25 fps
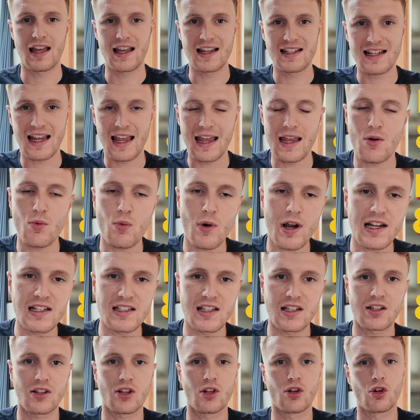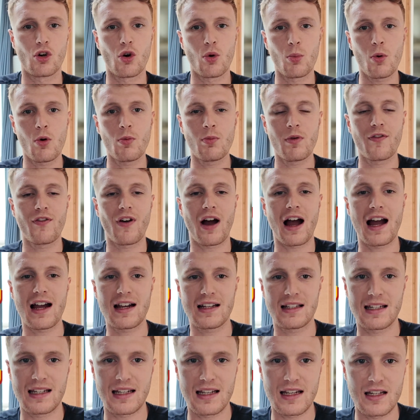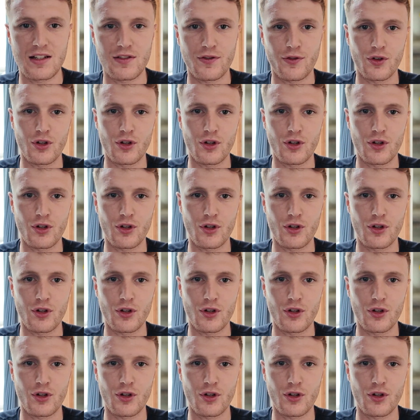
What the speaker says: Here's 8 ways that you can come up with ideas